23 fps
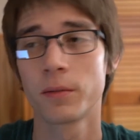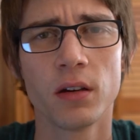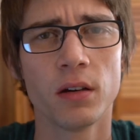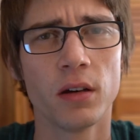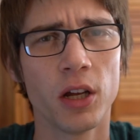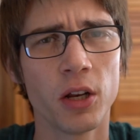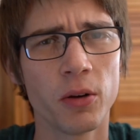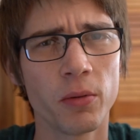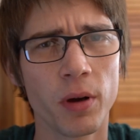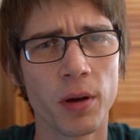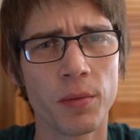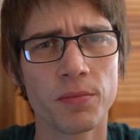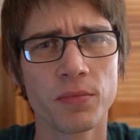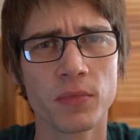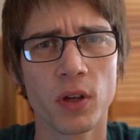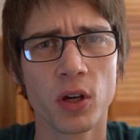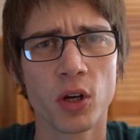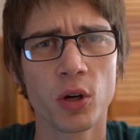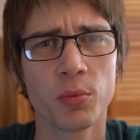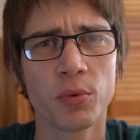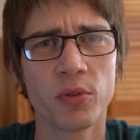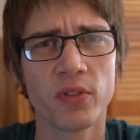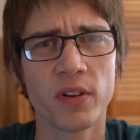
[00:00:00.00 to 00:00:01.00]
Anyway, I
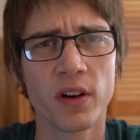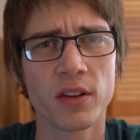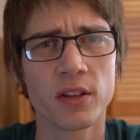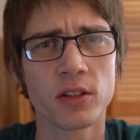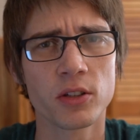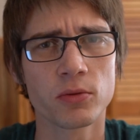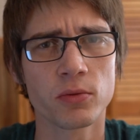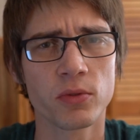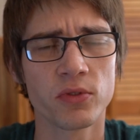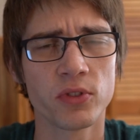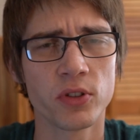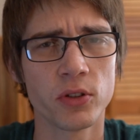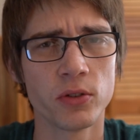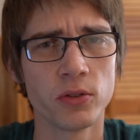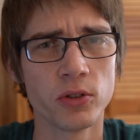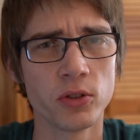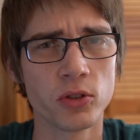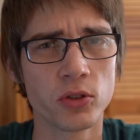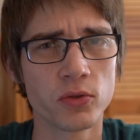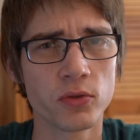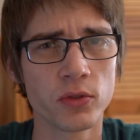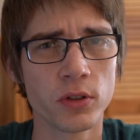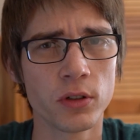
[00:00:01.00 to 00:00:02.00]
hope you found this review
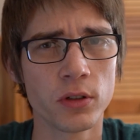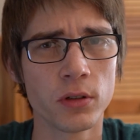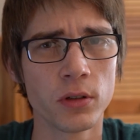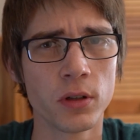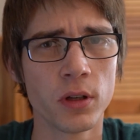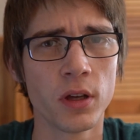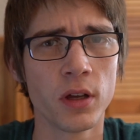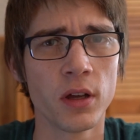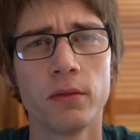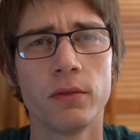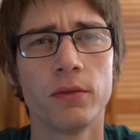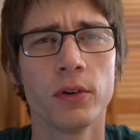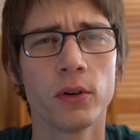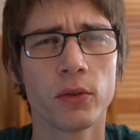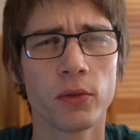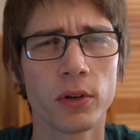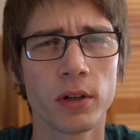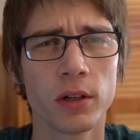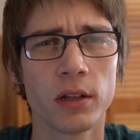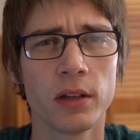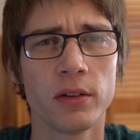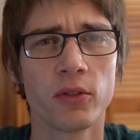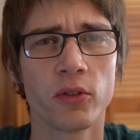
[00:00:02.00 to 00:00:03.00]
useful. Feel free
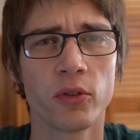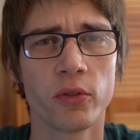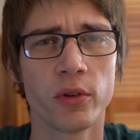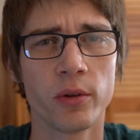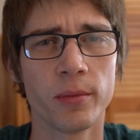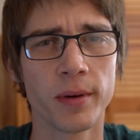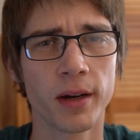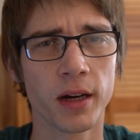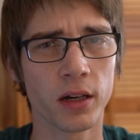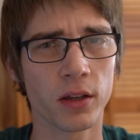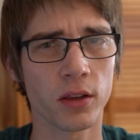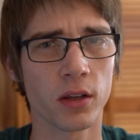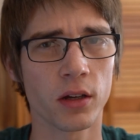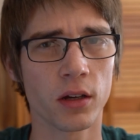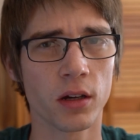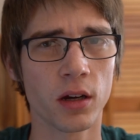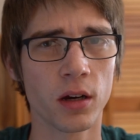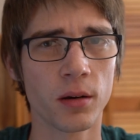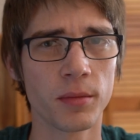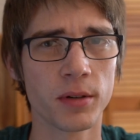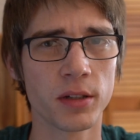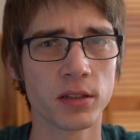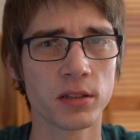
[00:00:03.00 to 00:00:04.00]
to leave your feedback in the
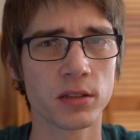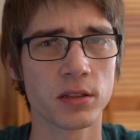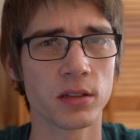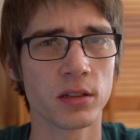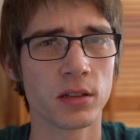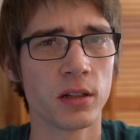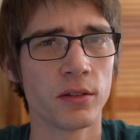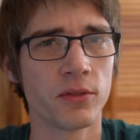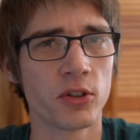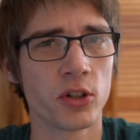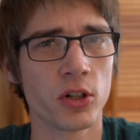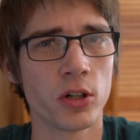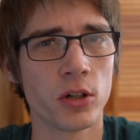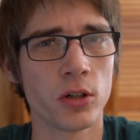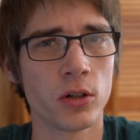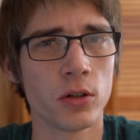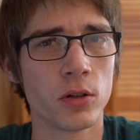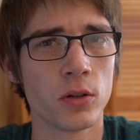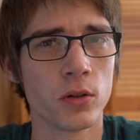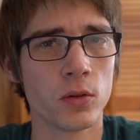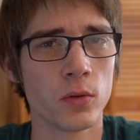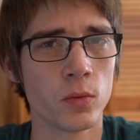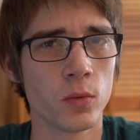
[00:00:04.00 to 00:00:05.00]
comments. I'd love to
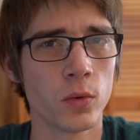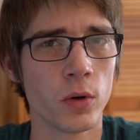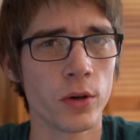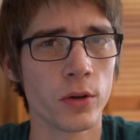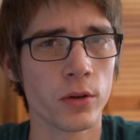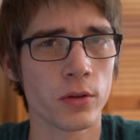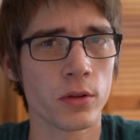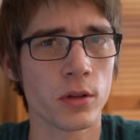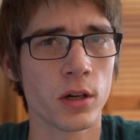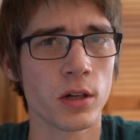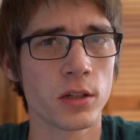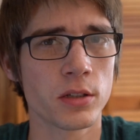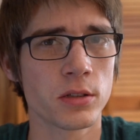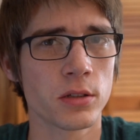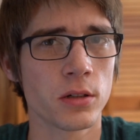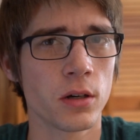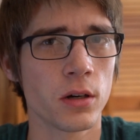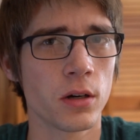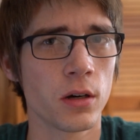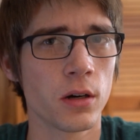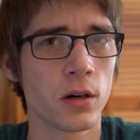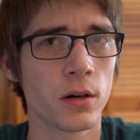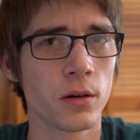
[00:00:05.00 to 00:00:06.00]
know what your thoughts
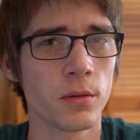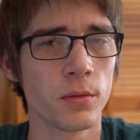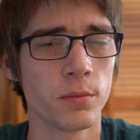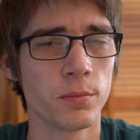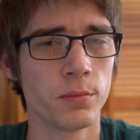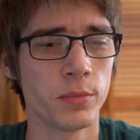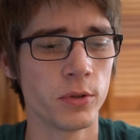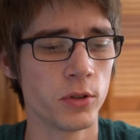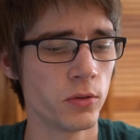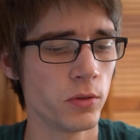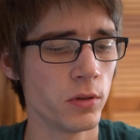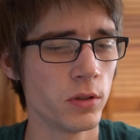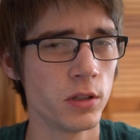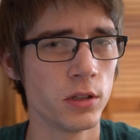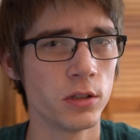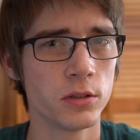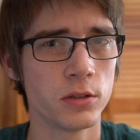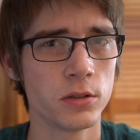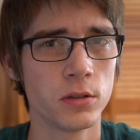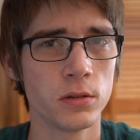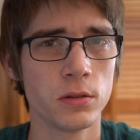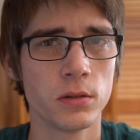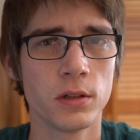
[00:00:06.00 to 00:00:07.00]
are between these
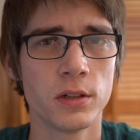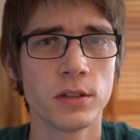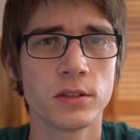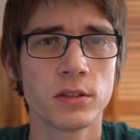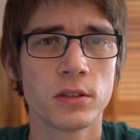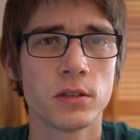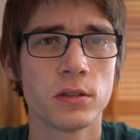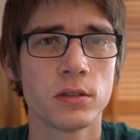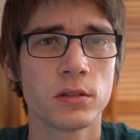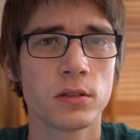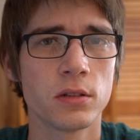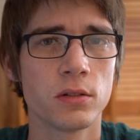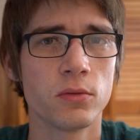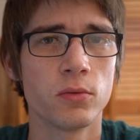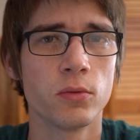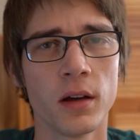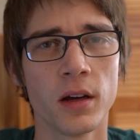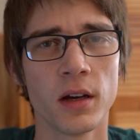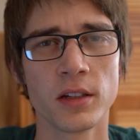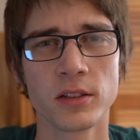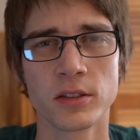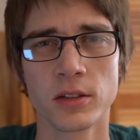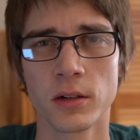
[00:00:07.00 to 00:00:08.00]
two lenses.
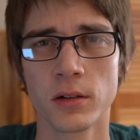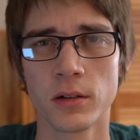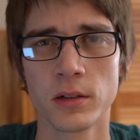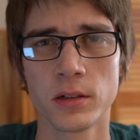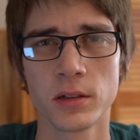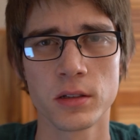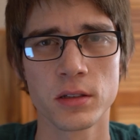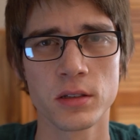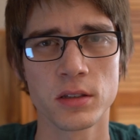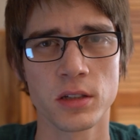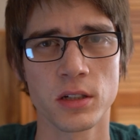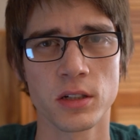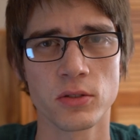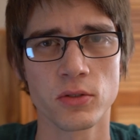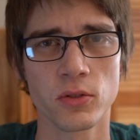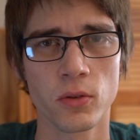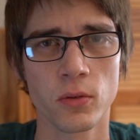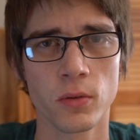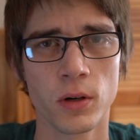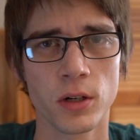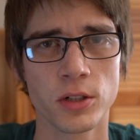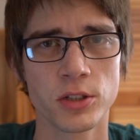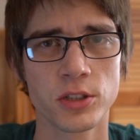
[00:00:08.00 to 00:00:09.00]
As always, thanks for
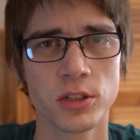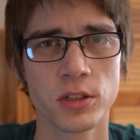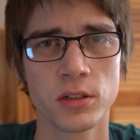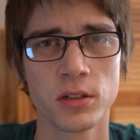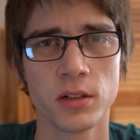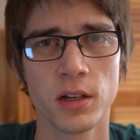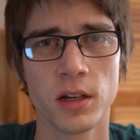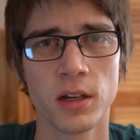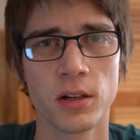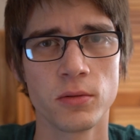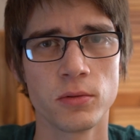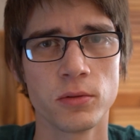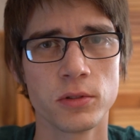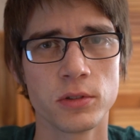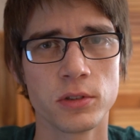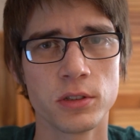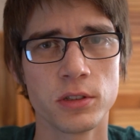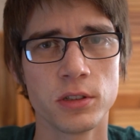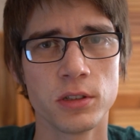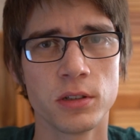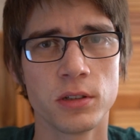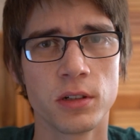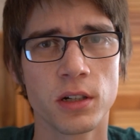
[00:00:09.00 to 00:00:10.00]
watching, and we'll
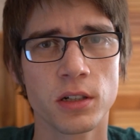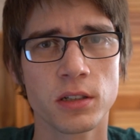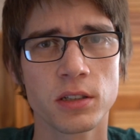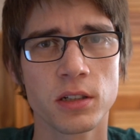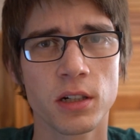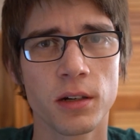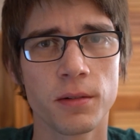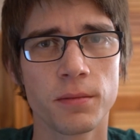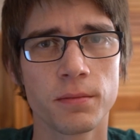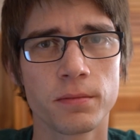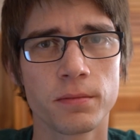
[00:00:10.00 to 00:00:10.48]
see you next time.